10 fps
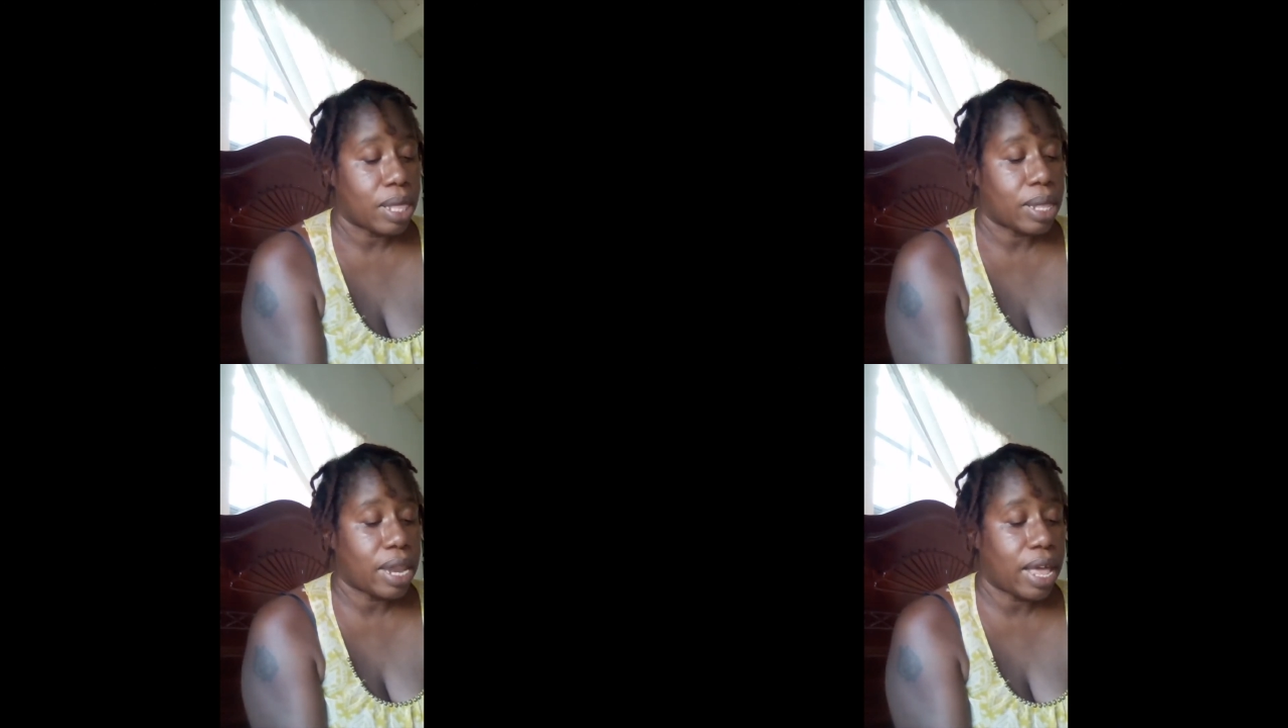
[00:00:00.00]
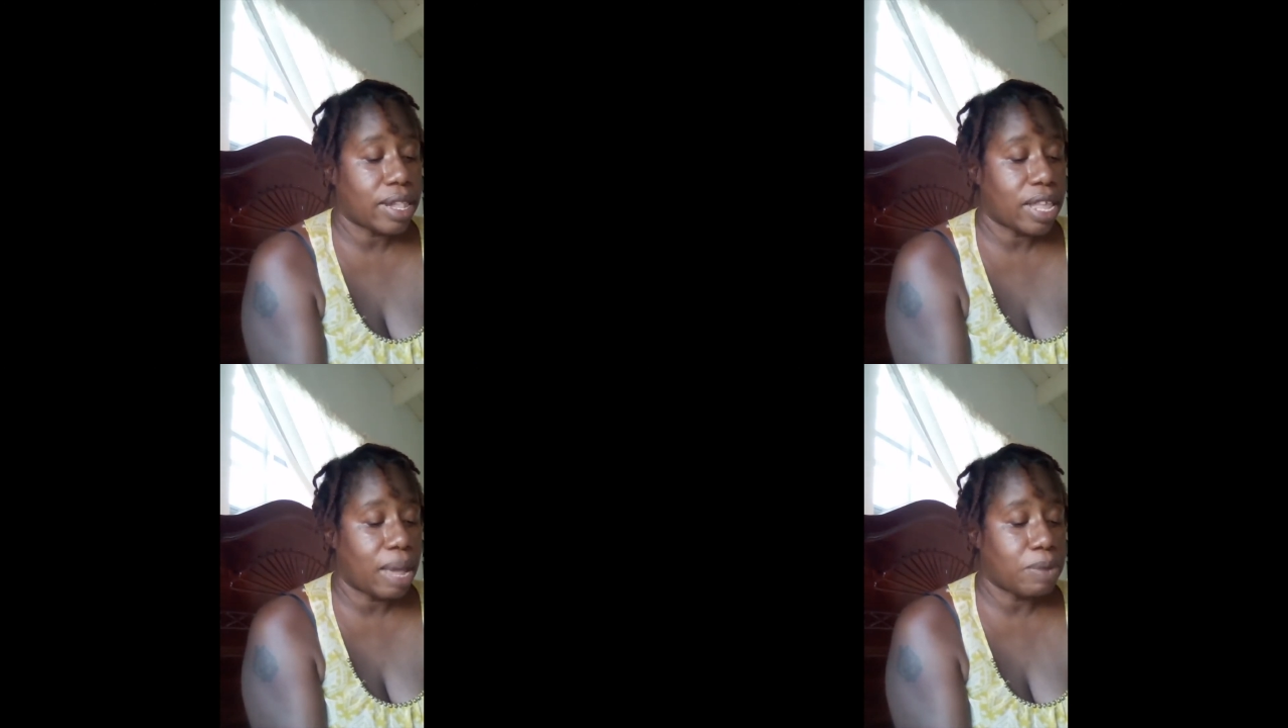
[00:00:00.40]
The last
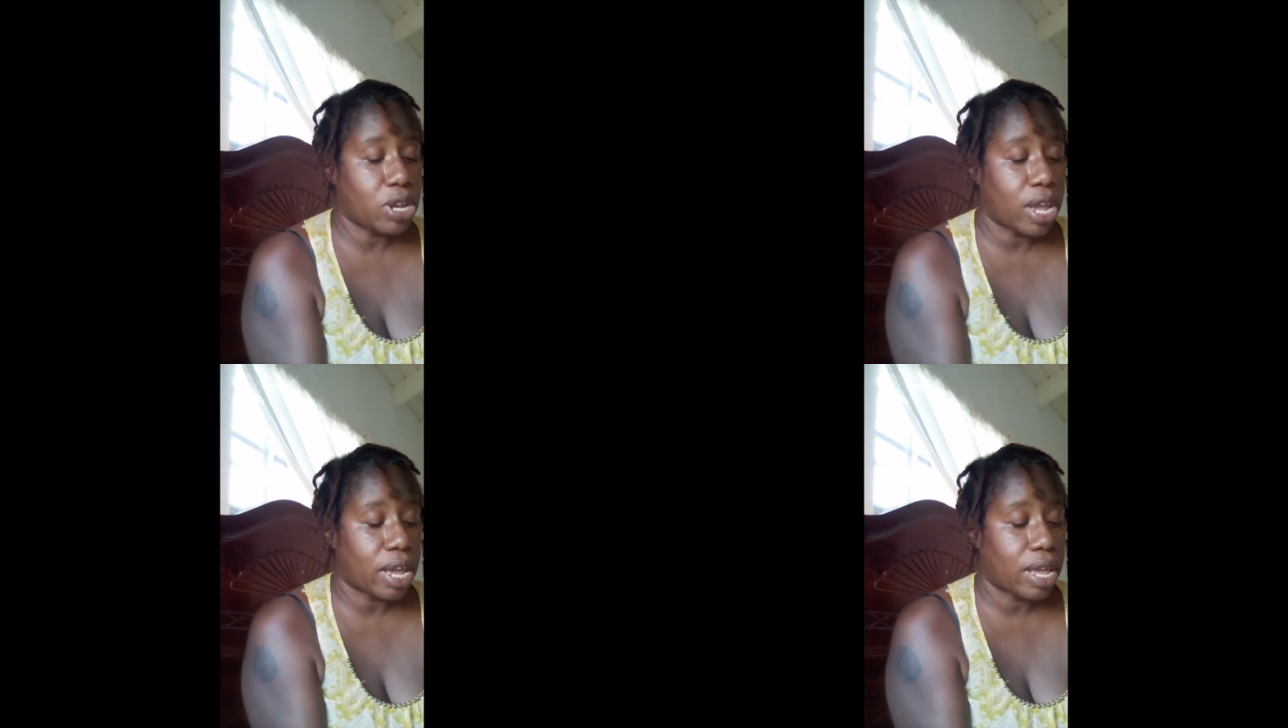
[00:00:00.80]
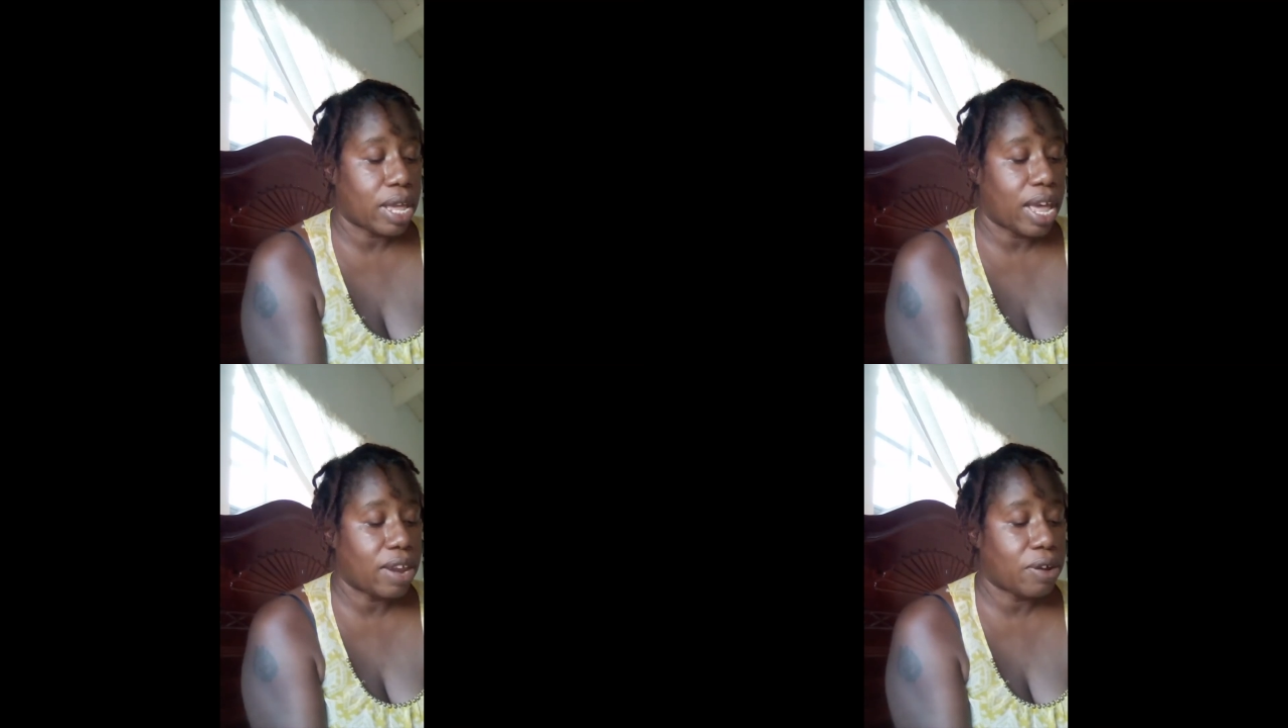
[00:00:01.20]
time check
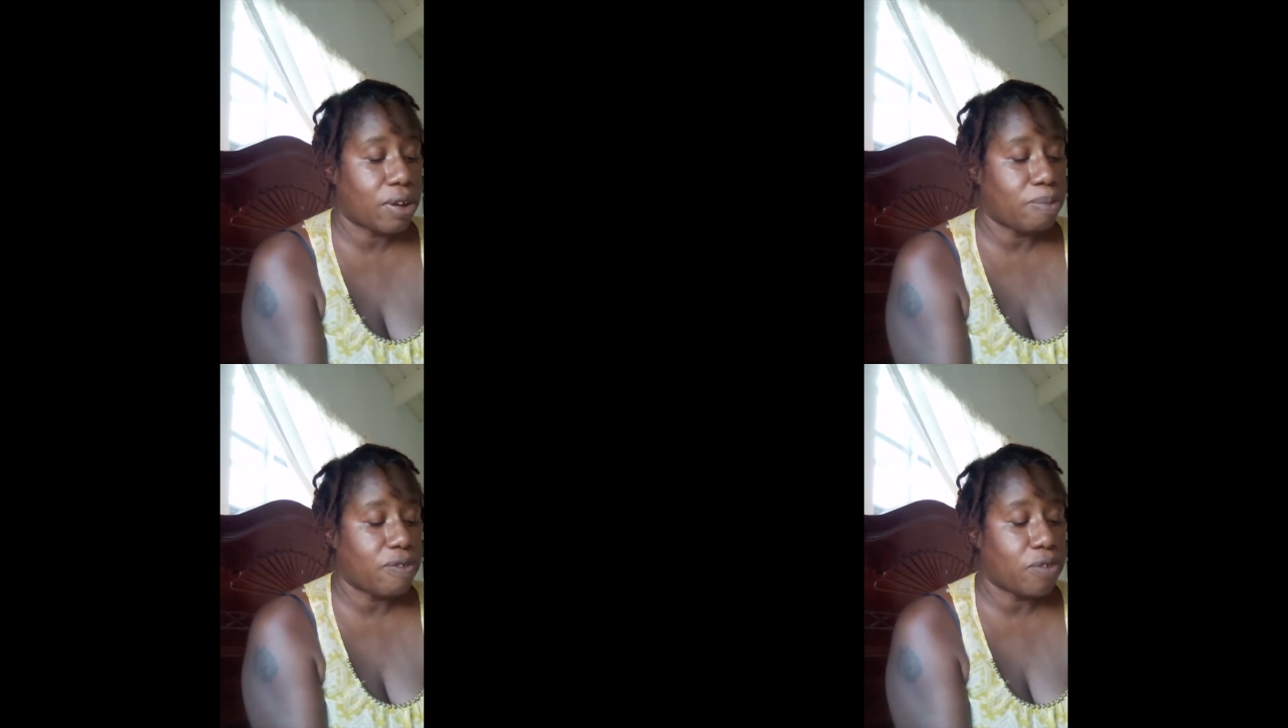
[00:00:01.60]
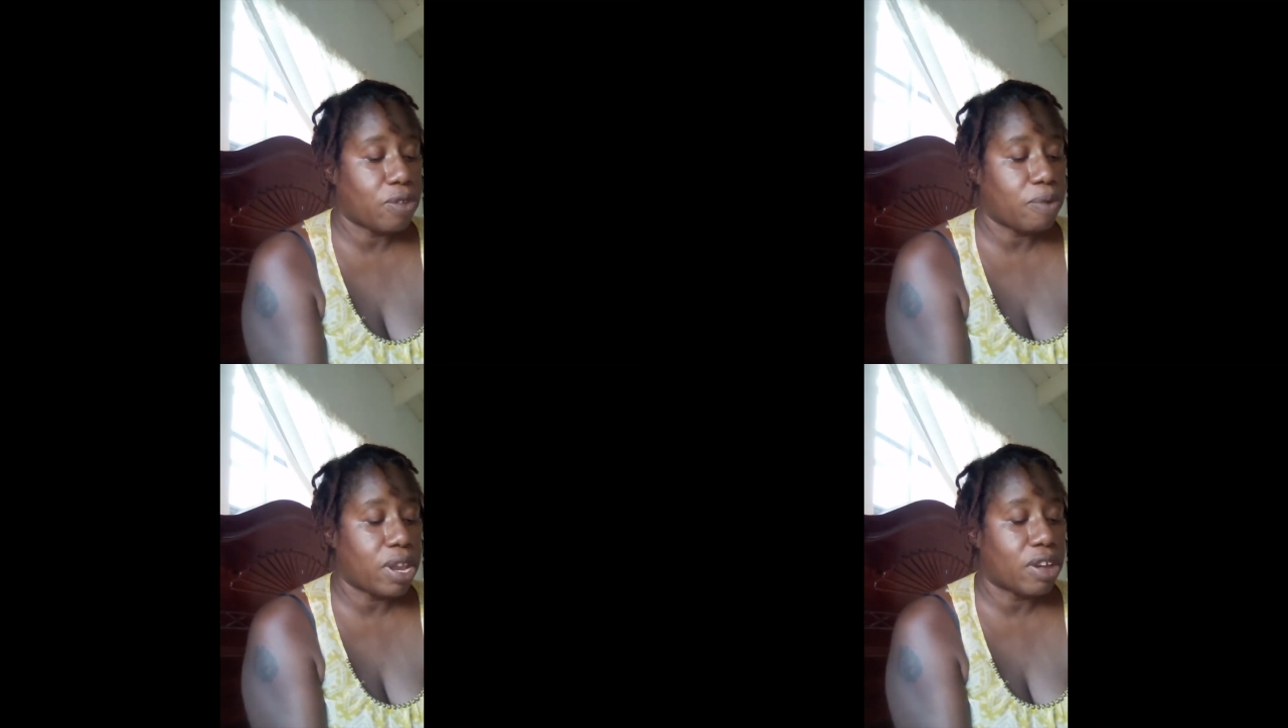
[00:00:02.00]
I'd heard before the
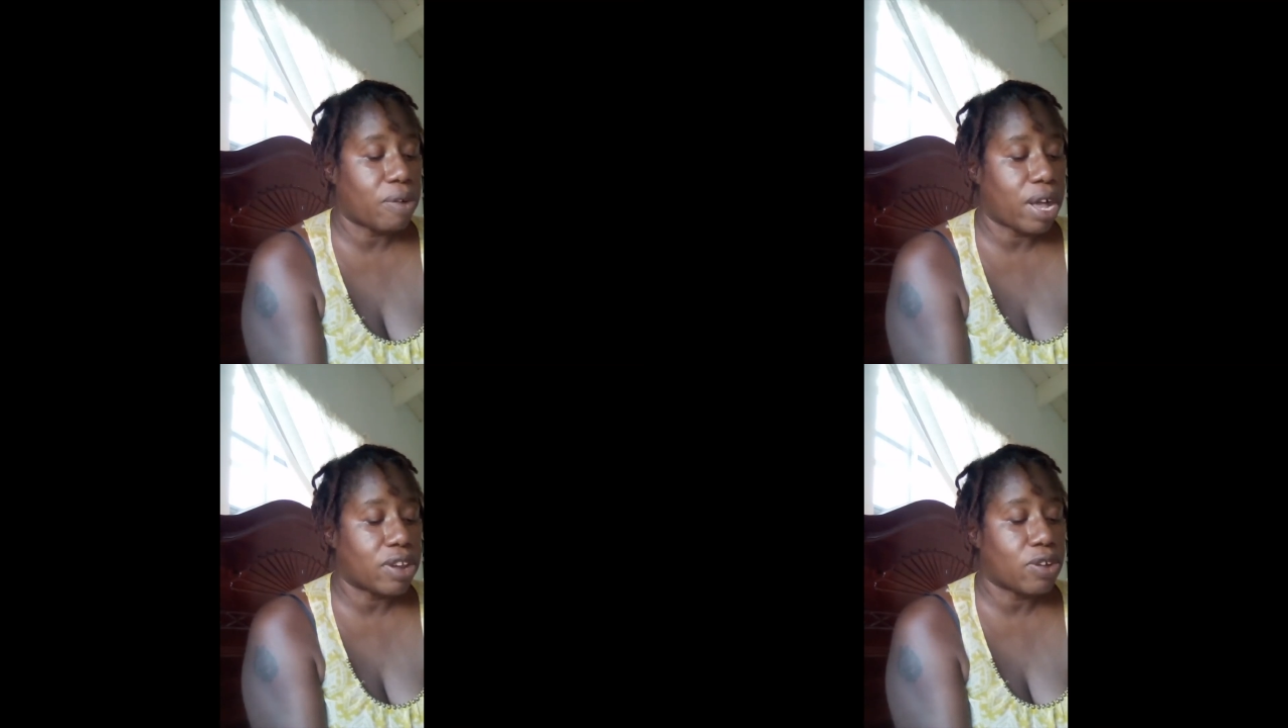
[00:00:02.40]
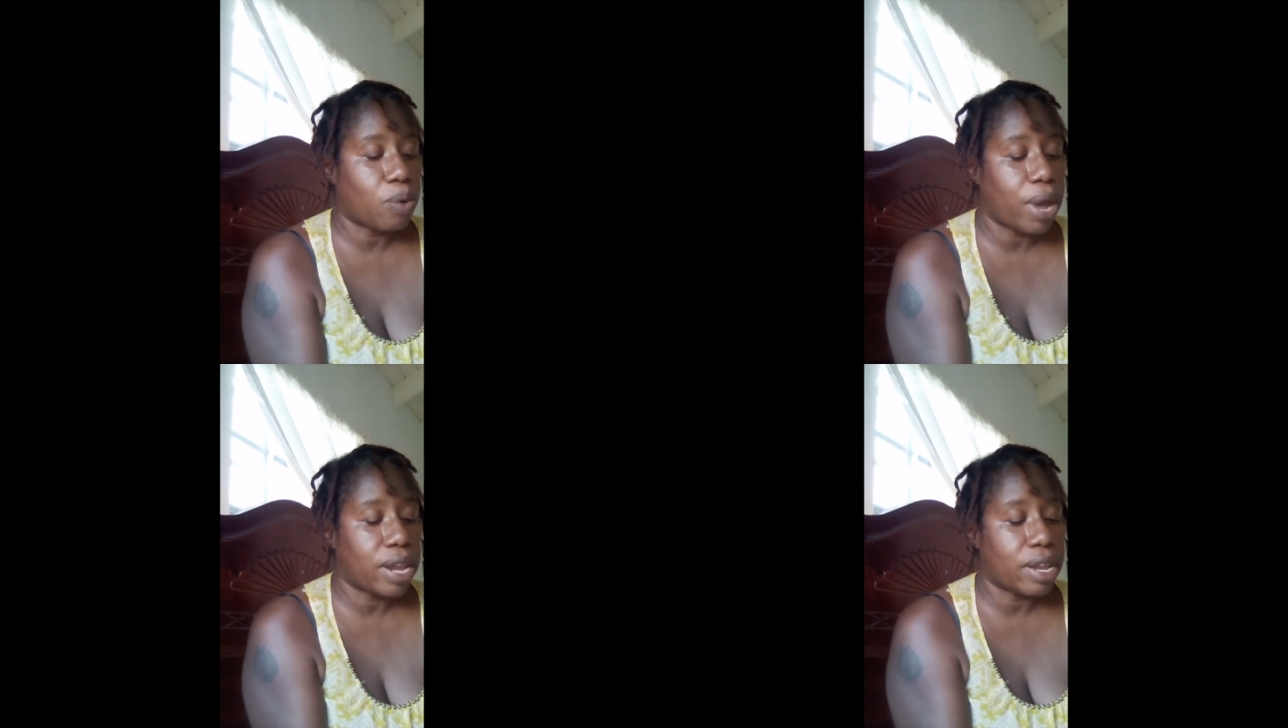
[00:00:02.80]
radio crackled to
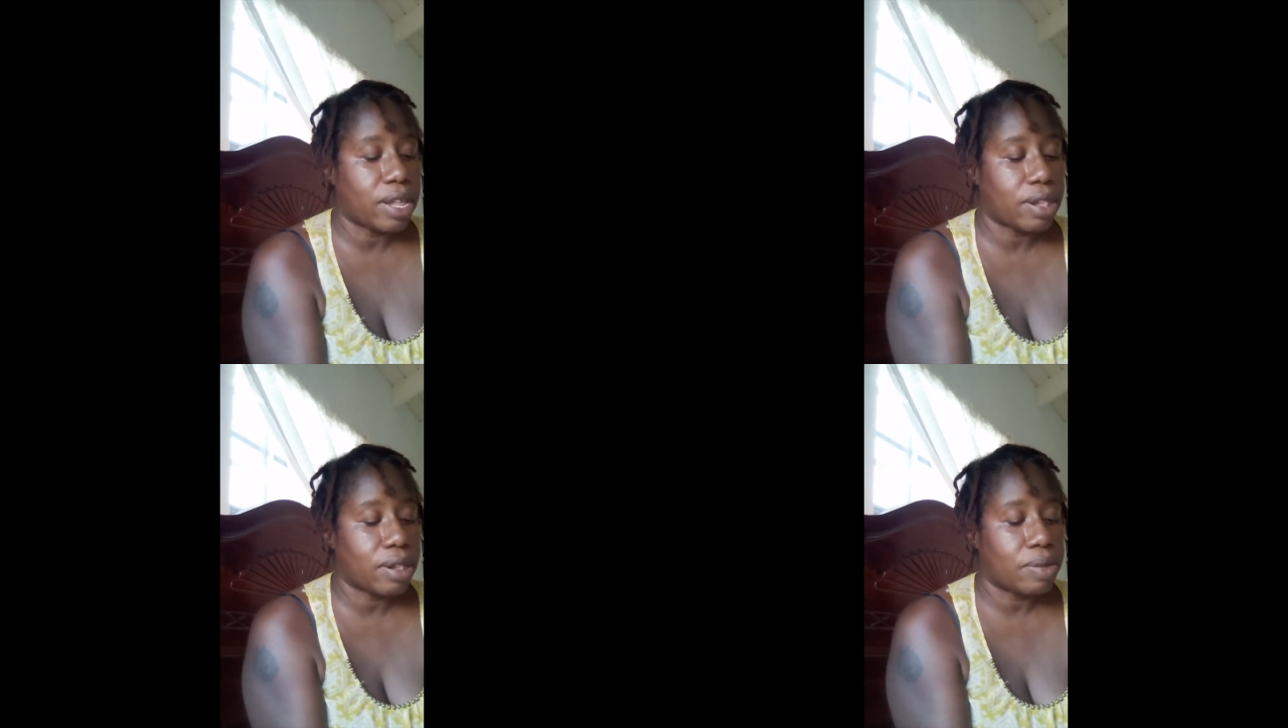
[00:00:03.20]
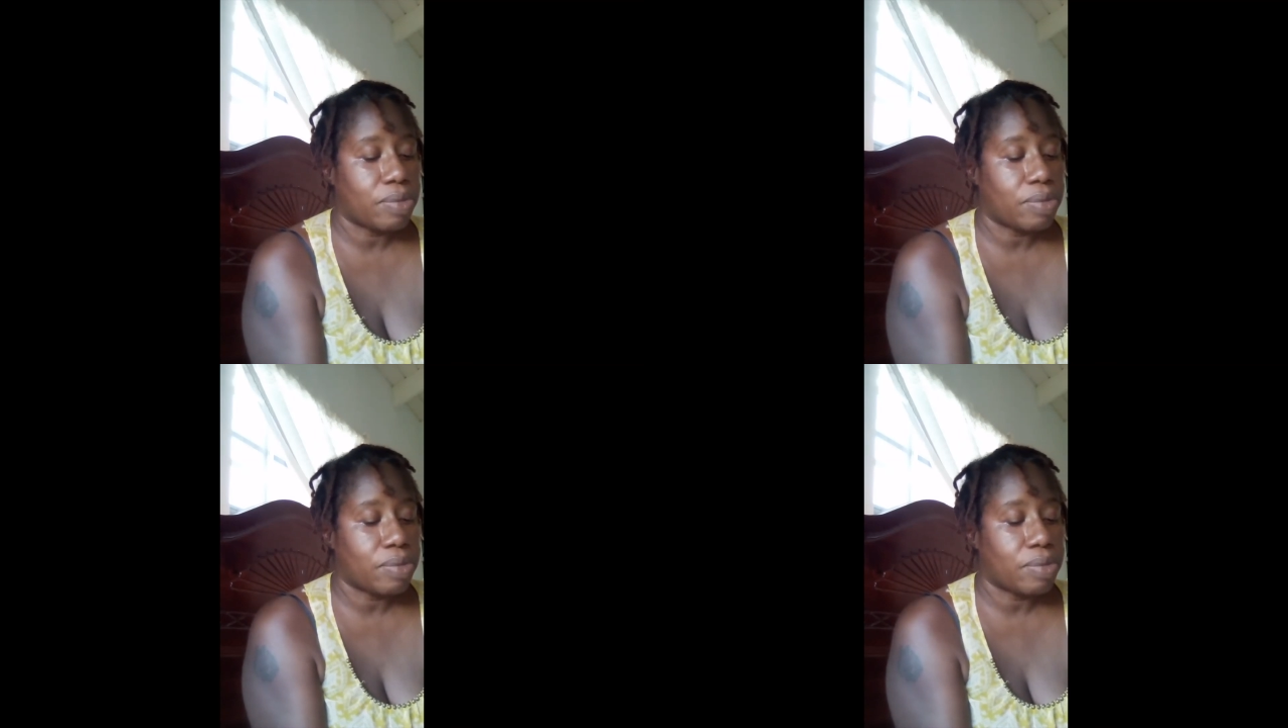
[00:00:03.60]
quietness